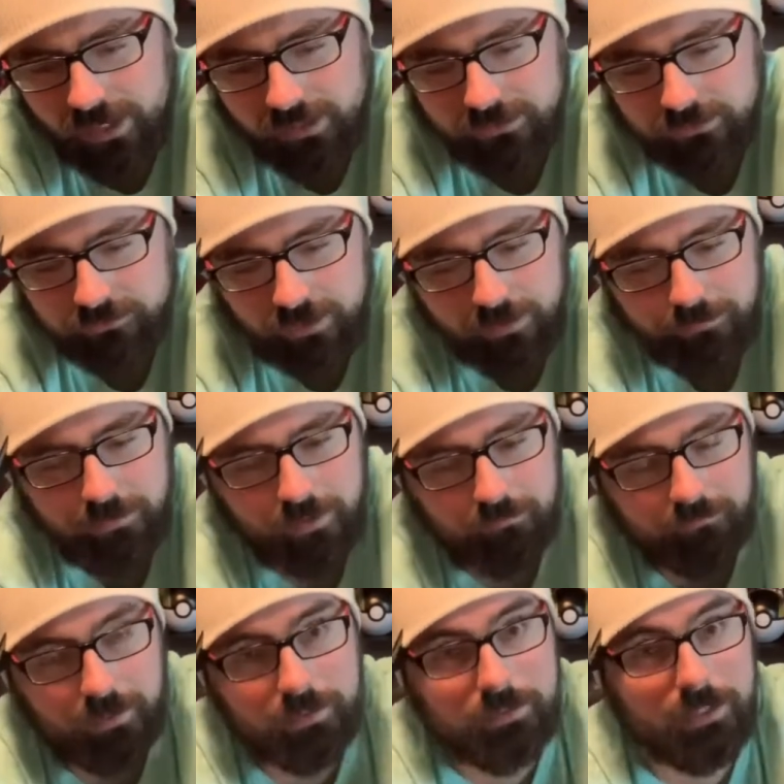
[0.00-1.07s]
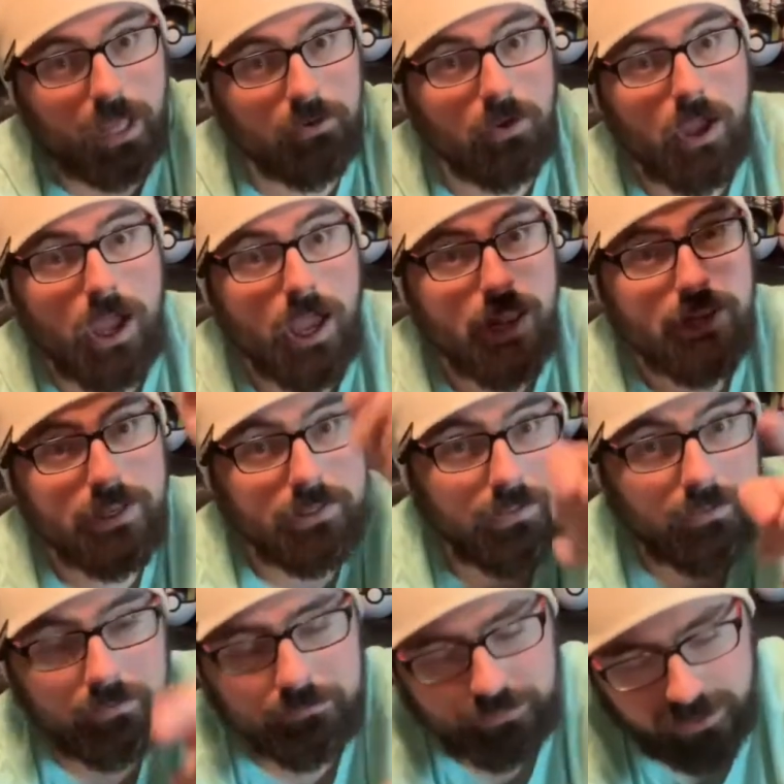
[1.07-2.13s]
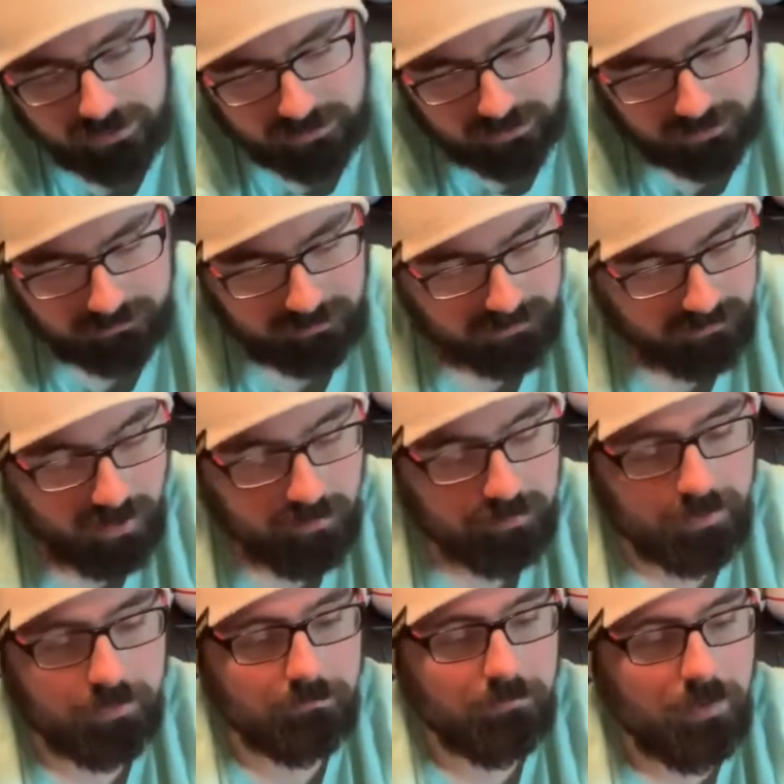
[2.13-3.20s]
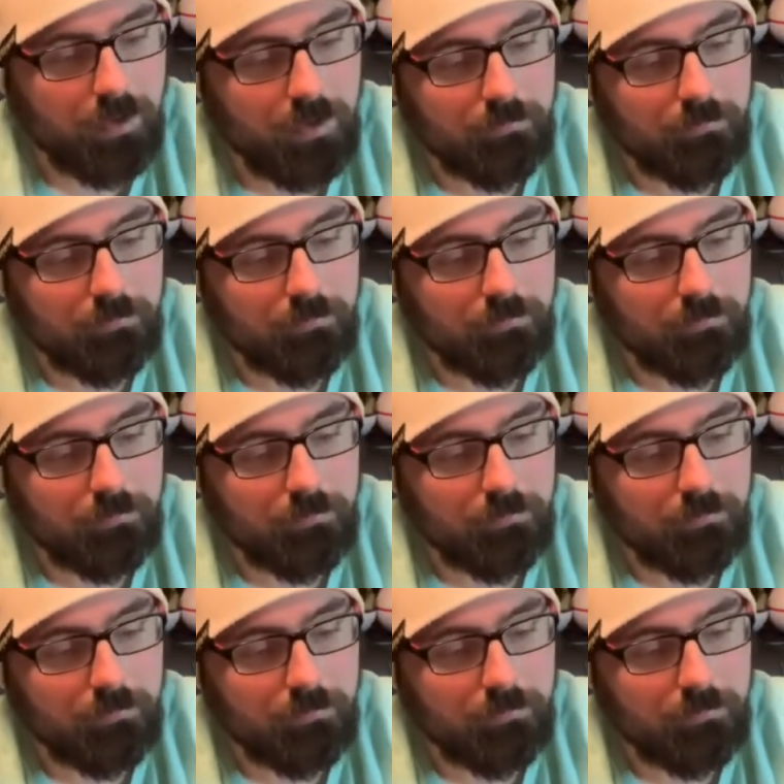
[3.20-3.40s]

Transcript: I just dropped it. And this is how. This is how you break things by dropping them.